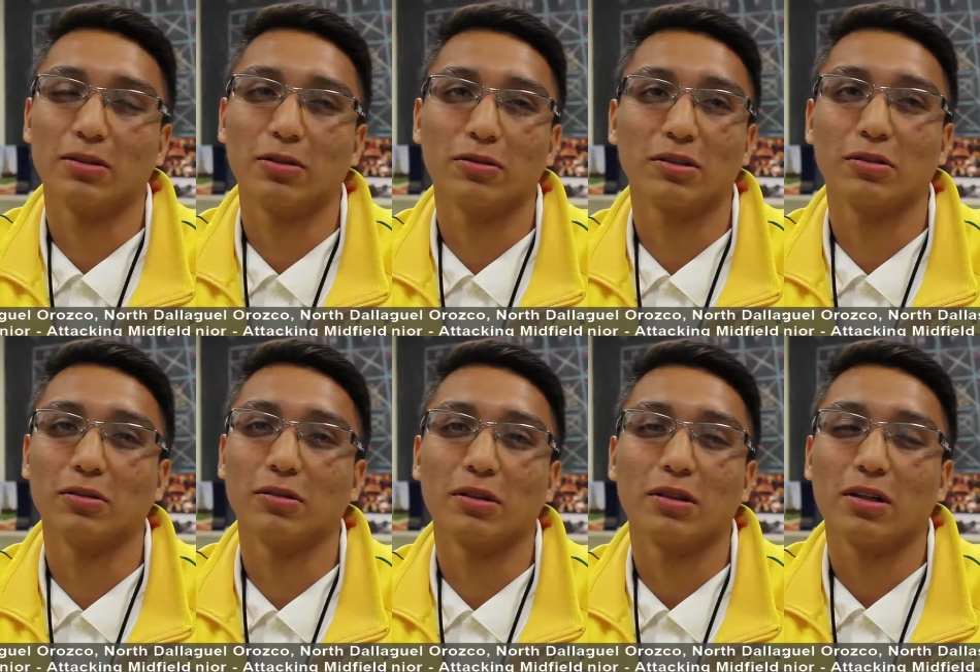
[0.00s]
He's
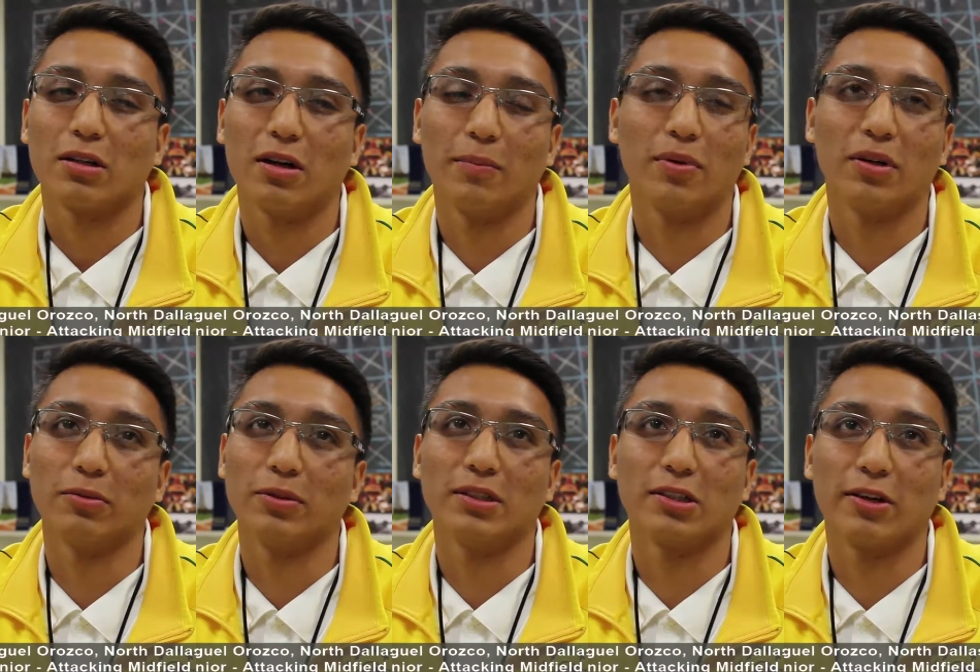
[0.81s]
also on
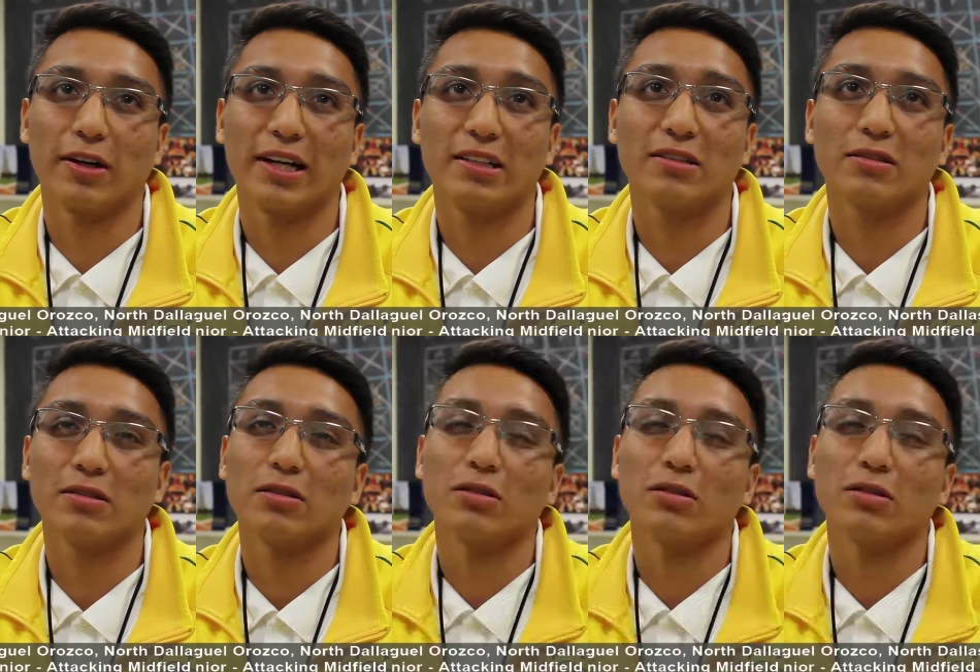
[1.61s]
point with his grades.